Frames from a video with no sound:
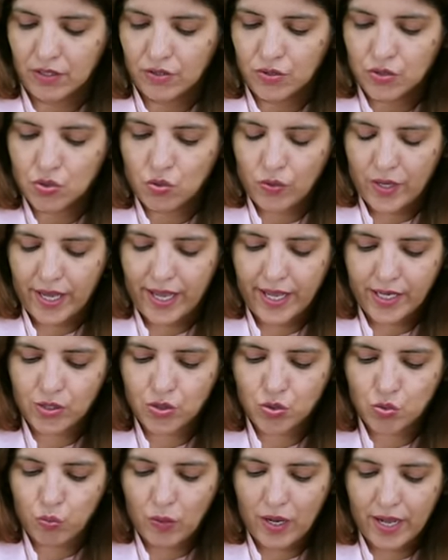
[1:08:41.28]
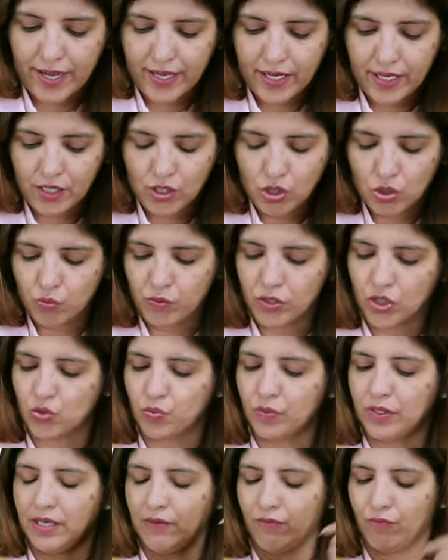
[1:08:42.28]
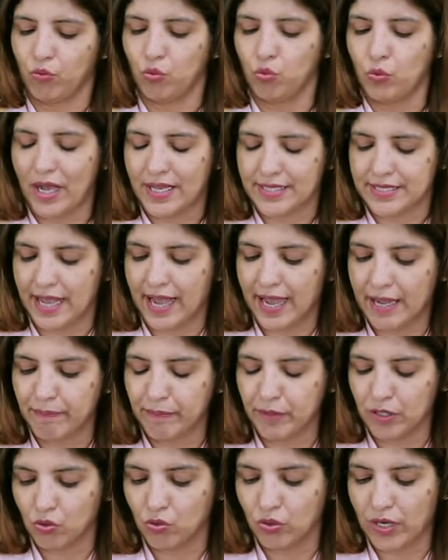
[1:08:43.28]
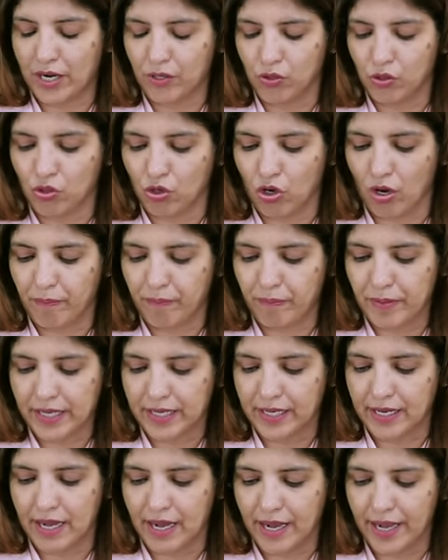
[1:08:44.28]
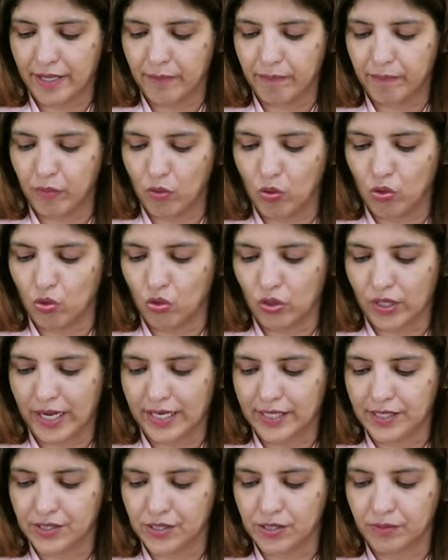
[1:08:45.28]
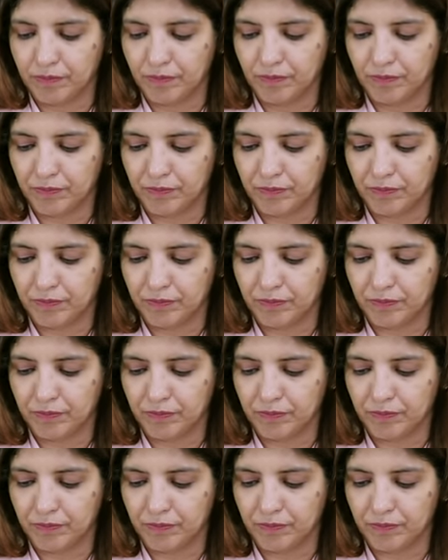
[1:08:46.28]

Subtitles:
so XY individual who has hypergonadotropic hypogonadism,